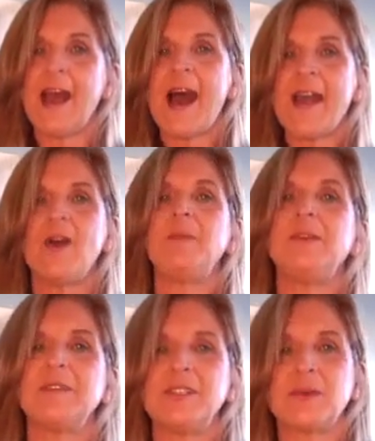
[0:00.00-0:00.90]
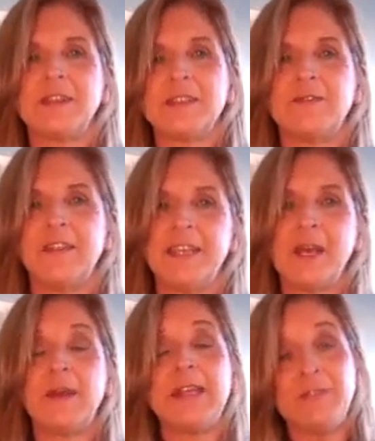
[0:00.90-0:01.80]
I hope you enjoyed this video,
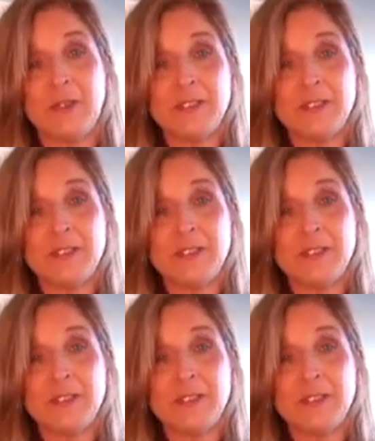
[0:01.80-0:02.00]
and if you